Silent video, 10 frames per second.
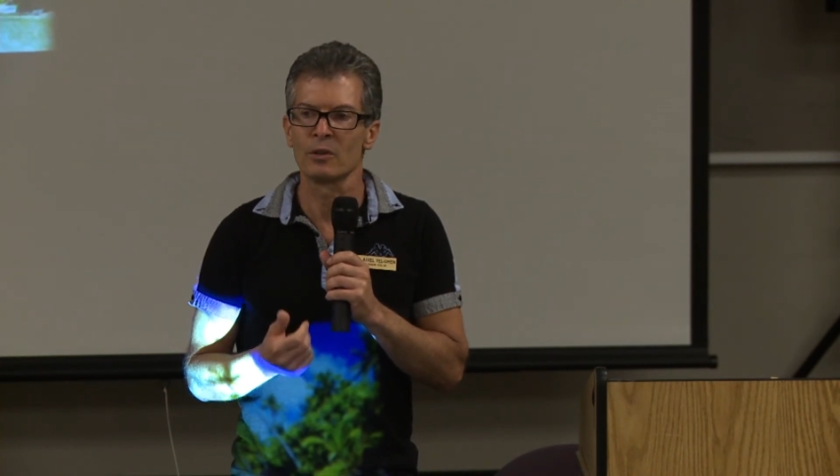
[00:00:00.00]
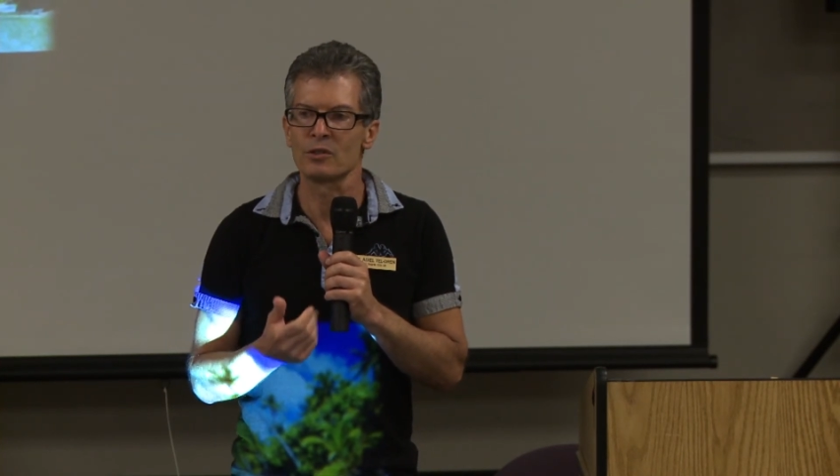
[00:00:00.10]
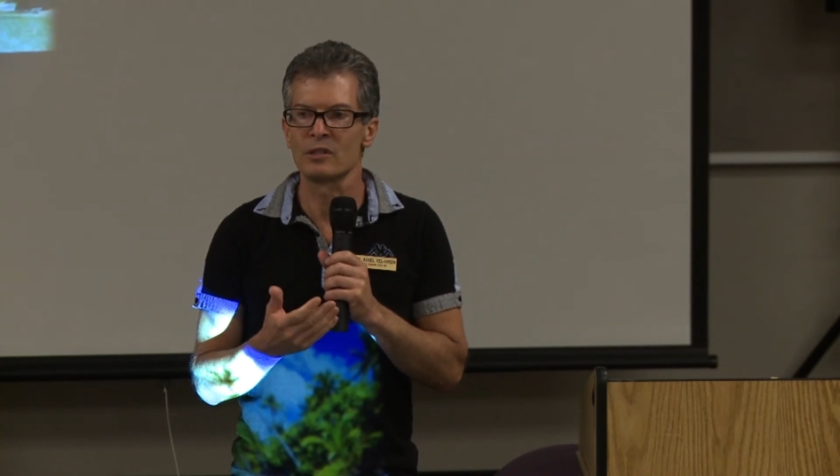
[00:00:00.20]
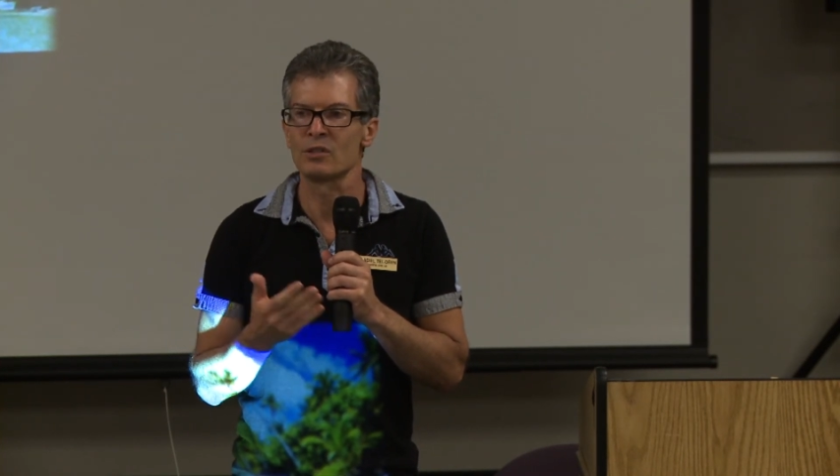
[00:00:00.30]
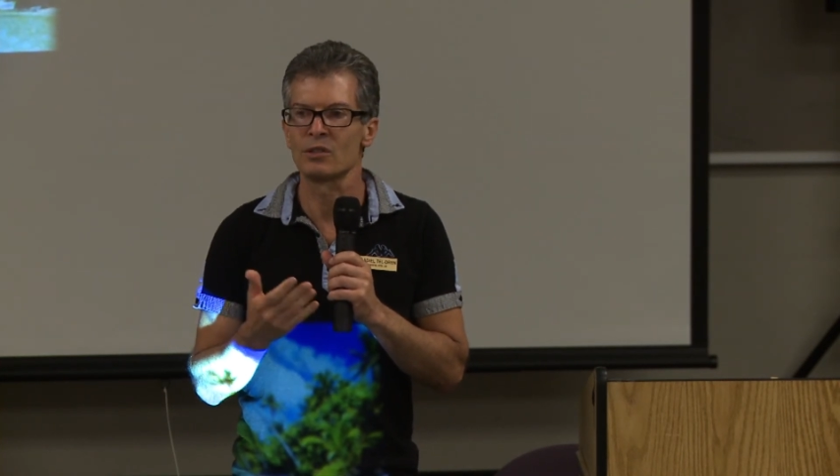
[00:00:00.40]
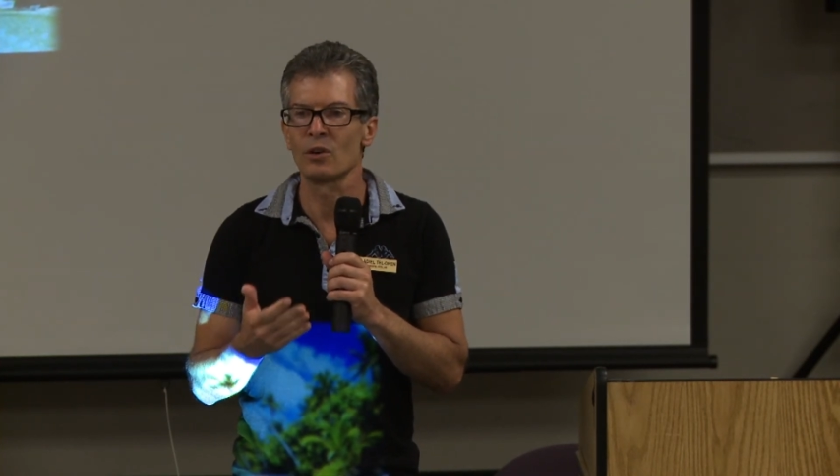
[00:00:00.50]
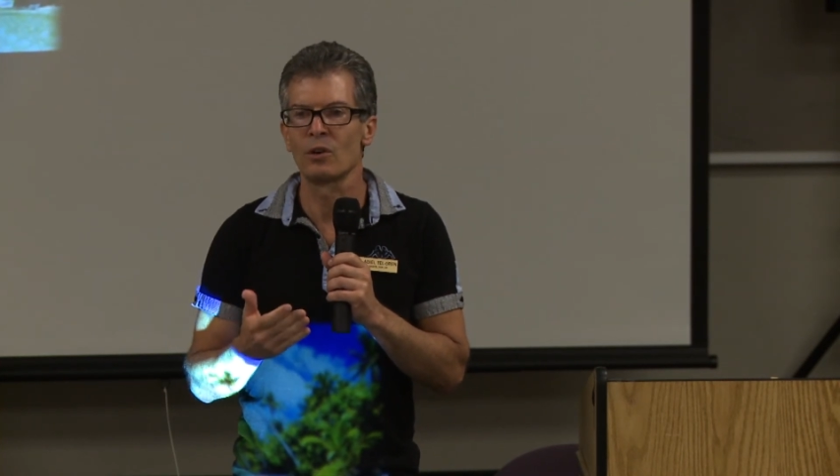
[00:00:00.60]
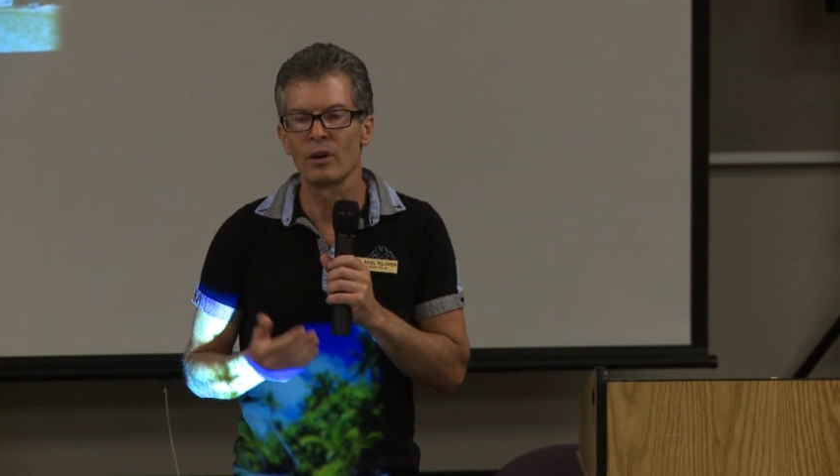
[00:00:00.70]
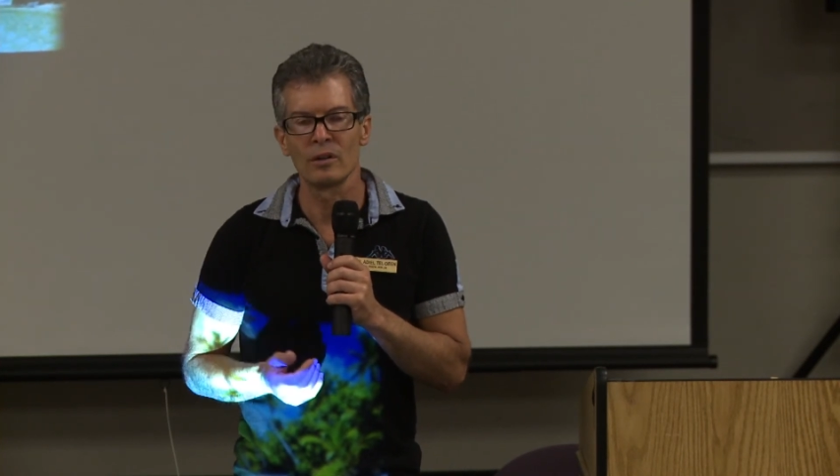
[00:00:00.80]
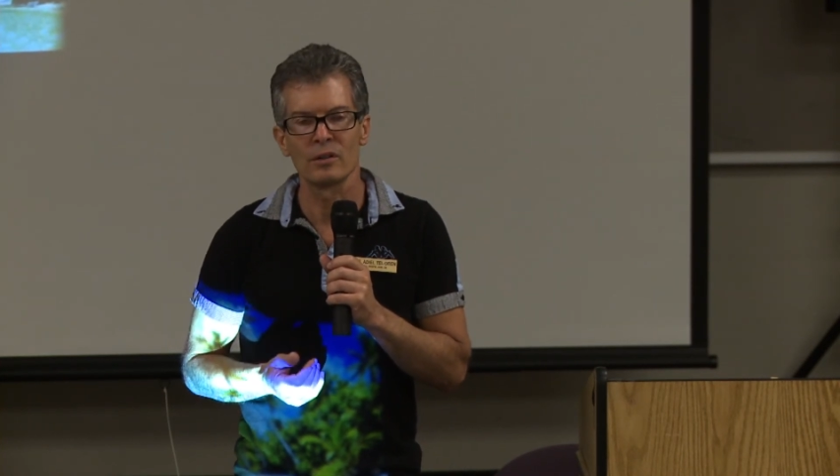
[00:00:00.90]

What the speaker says: She's so